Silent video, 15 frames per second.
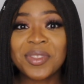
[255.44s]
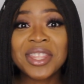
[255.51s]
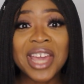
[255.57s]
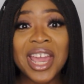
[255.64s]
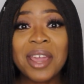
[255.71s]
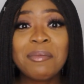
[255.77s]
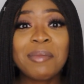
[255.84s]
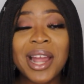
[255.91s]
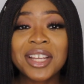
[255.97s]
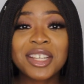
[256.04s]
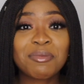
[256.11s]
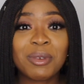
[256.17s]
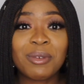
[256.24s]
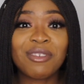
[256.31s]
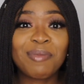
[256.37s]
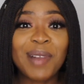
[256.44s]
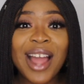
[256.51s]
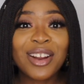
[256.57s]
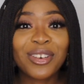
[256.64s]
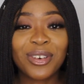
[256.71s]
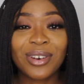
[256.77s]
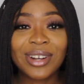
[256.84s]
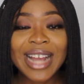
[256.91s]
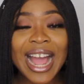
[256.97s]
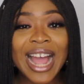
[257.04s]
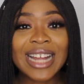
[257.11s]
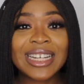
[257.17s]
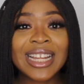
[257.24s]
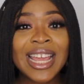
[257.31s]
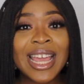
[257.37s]
they matched me with BlackRock,
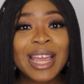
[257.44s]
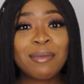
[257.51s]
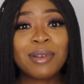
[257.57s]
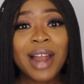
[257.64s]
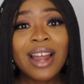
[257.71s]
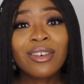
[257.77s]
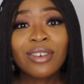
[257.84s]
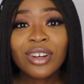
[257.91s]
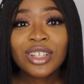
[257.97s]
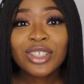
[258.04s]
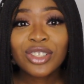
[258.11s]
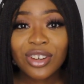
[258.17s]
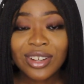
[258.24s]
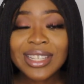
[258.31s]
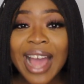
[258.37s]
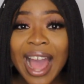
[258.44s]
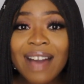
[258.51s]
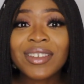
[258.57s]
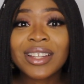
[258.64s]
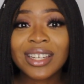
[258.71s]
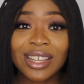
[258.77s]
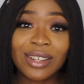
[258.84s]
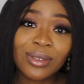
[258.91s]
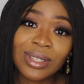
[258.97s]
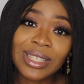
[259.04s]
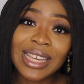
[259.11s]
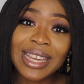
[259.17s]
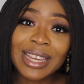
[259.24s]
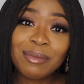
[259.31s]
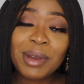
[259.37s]
and BlackRock does have a legal
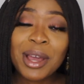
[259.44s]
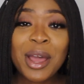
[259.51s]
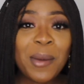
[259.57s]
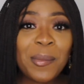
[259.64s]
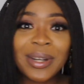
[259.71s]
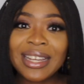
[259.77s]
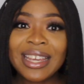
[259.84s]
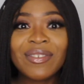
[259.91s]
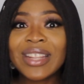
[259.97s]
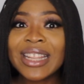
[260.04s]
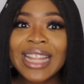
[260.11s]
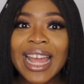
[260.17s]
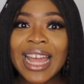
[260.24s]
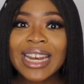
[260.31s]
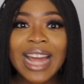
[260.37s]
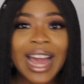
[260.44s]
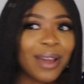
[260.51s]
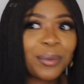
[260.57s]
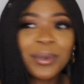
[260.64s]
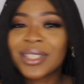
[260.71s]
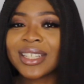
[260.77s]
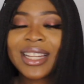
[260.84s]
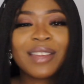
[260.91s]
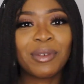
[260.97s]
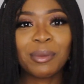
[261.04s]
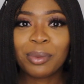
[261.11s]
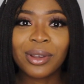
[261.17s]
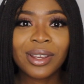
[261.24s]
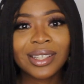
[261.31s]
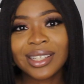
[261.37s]
team, but even then I wasn't even
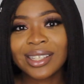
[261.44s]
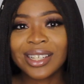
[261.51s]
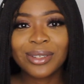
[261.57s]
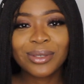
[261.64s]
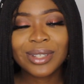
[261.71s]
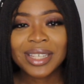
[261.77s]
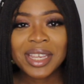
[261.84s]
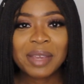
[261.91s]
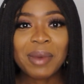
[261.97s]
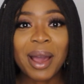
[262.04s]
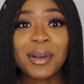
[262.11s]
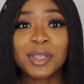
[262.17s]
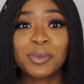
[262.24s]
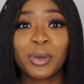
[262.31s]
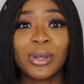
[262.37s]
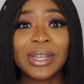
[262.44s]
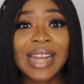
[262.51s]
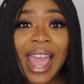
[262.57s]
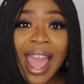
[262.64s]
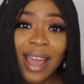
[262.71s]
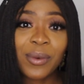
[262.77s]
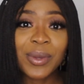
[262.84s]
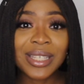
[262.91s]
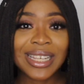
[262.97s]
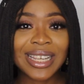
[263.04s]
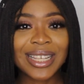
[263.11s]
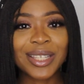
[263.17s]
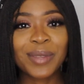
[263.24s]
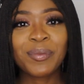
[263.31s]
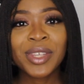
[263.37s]
put in the legal team, I was put in
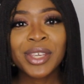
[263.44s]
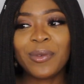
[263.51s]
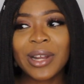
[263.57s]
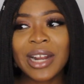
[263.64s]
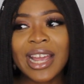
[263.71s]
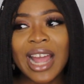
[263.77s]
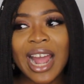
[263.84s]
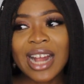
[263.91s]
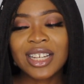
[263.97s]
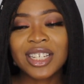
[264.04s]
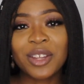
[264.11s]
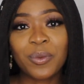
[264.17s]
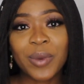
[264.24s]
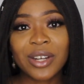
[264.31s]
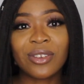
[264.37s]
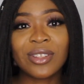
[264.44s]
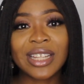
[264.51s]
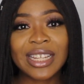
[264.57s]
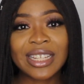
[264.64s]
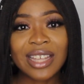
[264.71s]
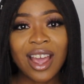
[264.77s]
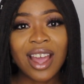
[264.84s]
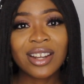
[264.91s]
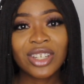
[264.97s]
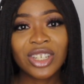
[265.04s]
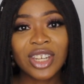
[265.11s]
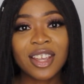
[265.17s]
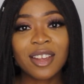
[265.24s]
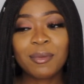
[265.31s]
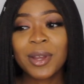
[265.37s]
equities. And when I actually went on the
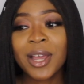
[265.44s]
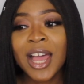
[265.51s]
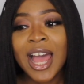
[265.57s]
internship,